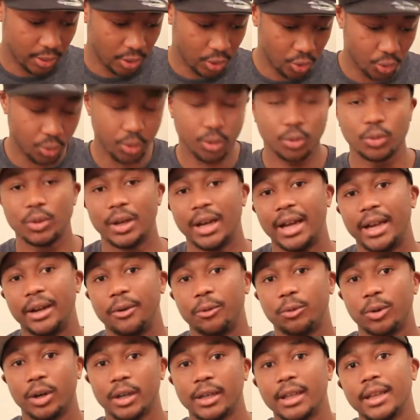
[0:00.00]
Groot
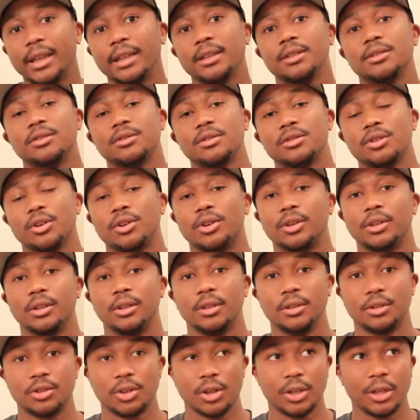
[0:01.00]
and Rocket, so
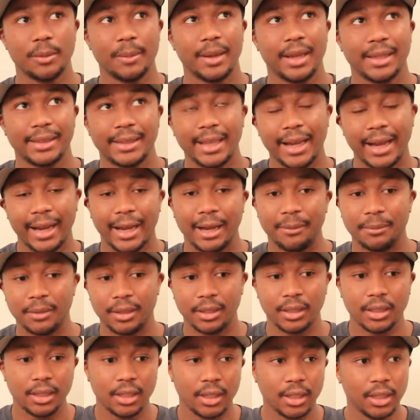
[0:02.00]
they make that
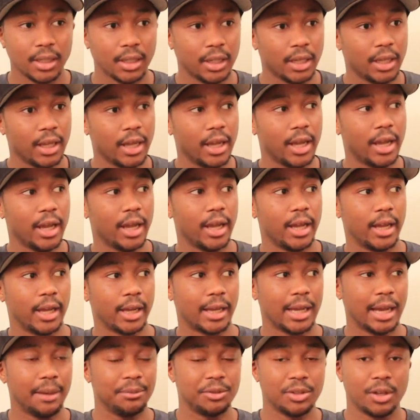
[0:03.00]
hammer.
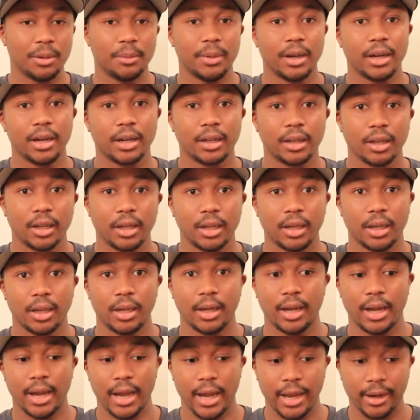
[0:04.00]
Captain
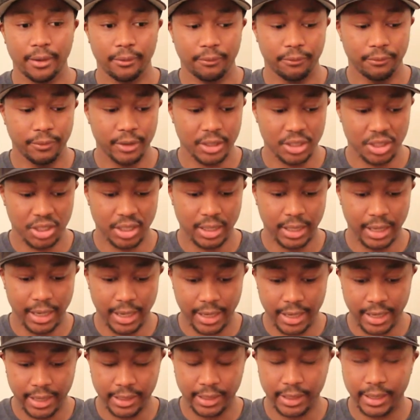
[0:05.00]
America and Vision
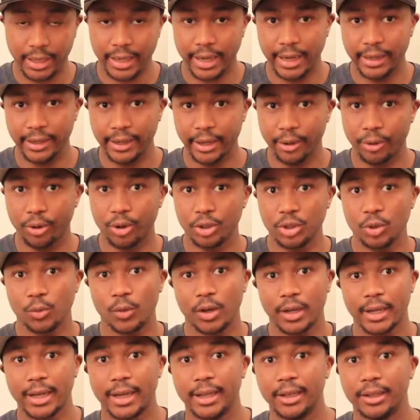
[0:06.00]
and the gang, they go to
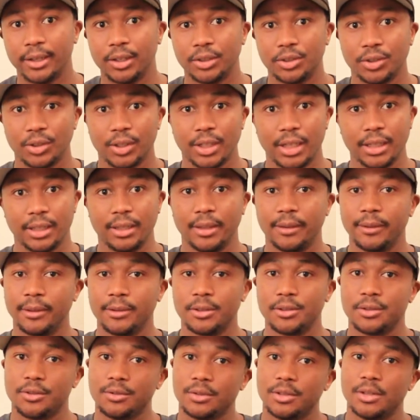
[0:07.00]
Wakanda to get the
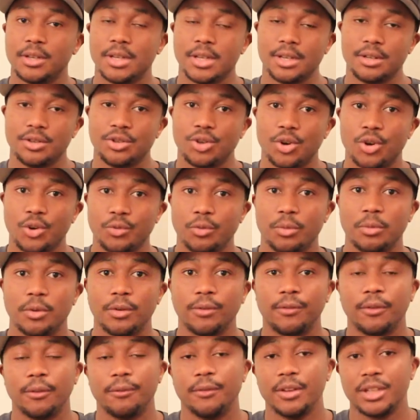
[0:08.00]
stone
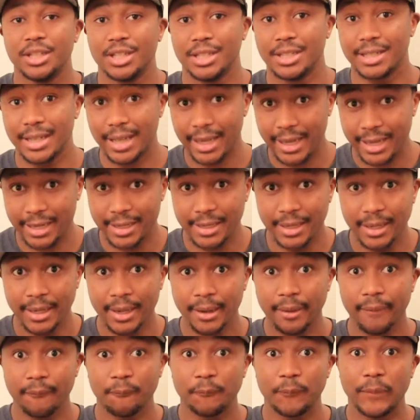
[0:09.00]
removed from Vision's head
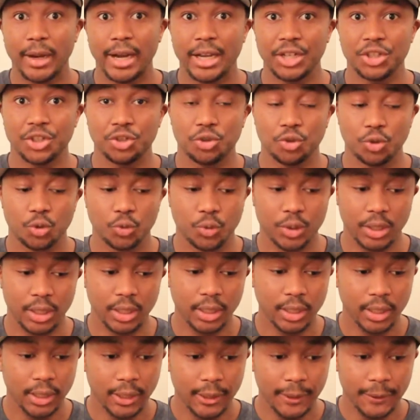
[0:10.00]
by
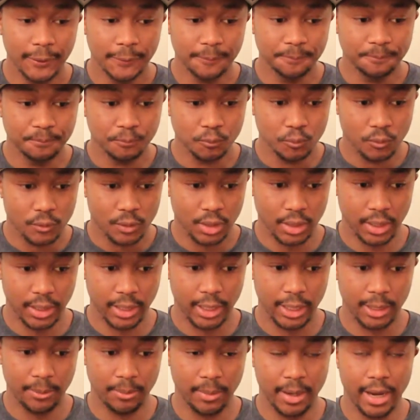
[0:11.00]
Shuri.
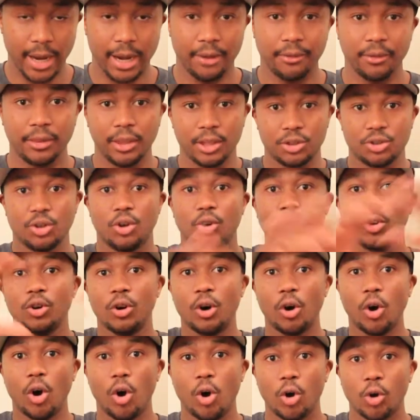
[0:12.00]
Everything's
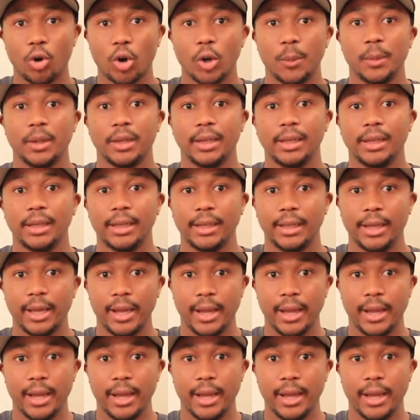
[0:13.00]
all coming